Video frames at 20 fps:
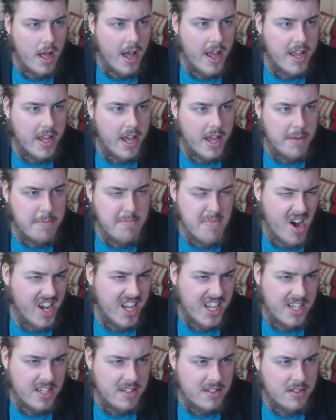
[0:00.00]
a
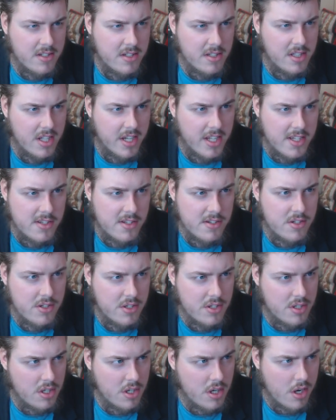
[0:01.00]
mind that
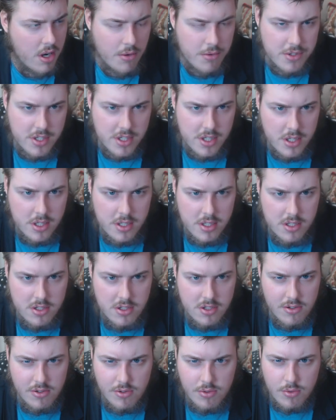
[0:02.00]
is closer
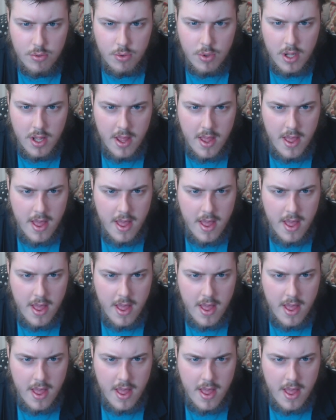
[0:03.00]
to